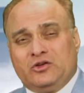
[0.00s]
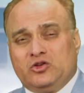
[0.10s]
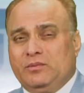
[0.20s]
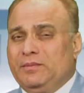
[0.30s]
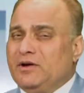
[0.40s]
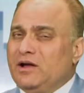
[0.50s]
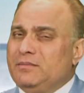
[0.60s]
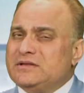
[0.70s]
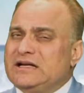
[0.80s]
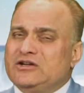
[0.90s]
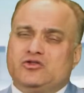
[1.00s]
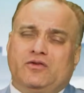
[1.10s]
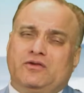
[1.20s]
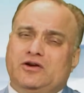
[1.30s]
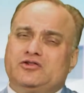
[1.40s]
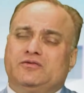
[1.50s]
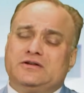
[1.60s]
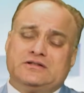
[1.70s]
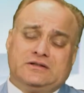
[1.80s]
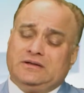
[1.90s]
You may become a center of
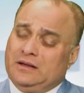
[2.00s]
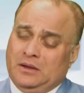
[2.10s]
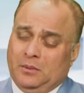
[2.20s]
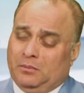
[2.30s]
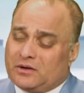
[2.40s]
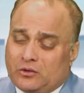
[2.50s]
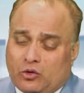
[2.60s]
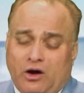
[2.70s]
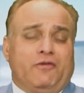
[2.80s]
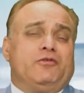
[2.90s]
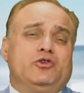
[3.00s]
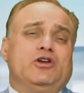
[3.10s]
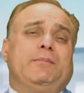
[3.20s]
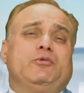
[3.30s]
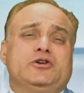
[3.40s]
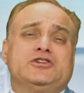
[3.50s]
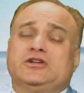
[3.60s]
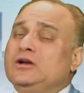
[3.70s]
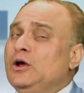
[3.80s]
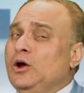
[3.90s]
controversy, but look after your
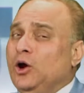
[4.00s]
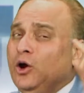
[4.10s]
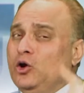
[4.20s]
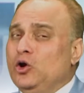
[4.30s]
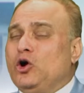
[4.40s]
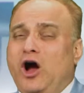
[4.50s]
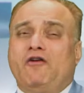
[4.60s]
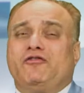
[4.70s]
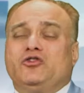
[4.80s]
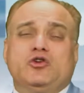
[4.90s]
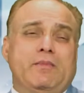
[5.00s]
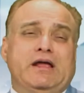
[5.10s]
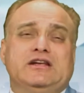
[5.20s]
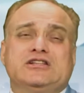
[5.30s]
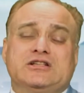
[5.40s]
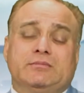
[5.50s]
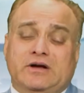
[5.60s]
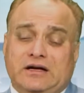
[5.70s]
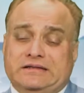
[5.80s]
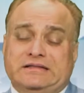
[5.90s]
reputation. Look after your mannerism,
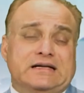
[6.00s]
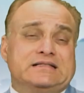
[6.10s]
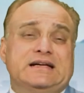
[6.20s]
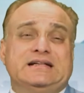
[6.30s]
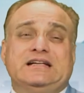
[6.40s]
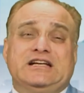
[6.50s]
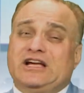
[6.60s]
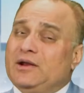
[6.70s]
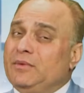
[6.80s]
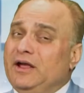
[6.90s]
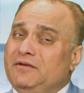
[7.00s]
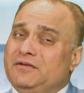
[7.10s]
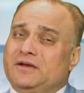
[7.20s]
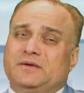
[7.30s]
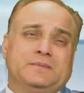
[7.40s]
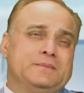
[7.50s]
conduct and dealing and behavior.